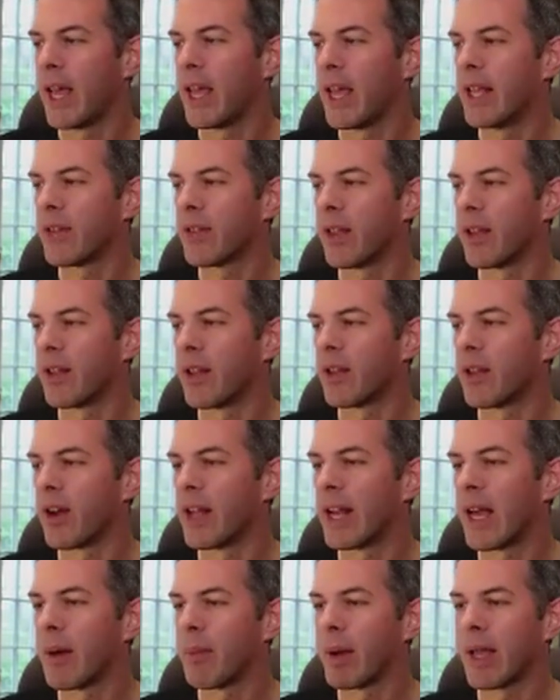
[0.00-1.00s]
It's the
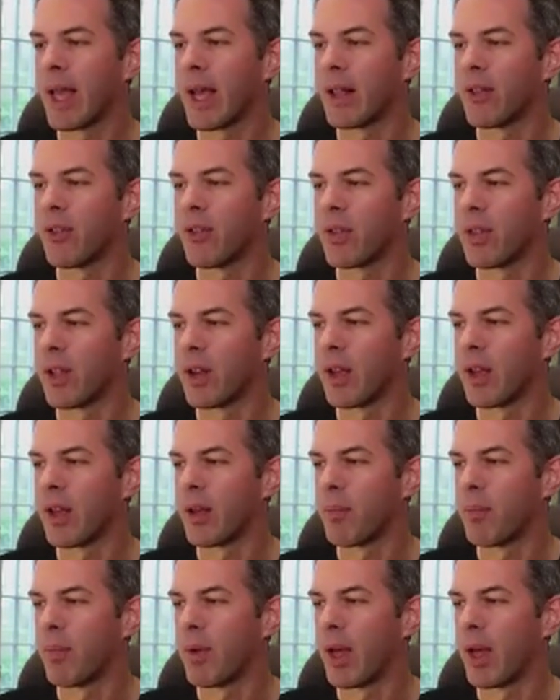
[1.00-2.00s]
dynamic ads that
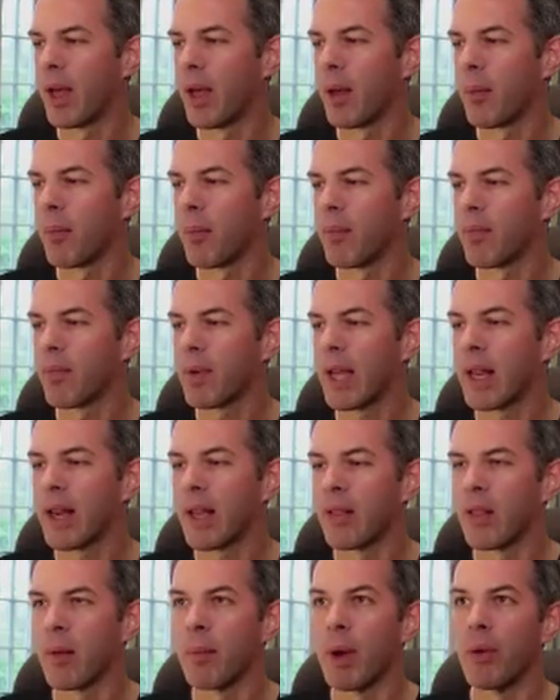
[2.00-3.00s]
are
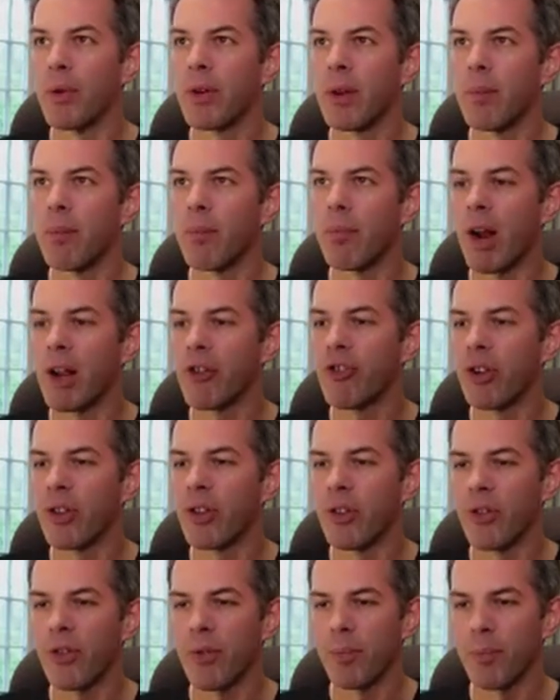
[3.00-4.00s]
getting the most
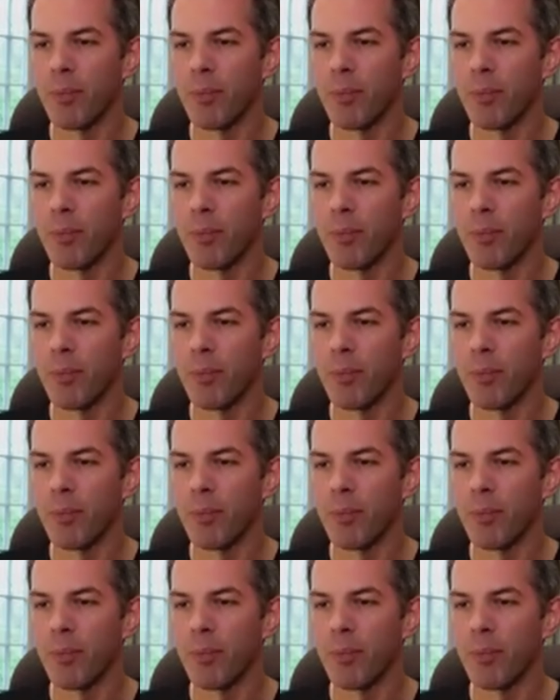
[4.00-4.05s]
impressions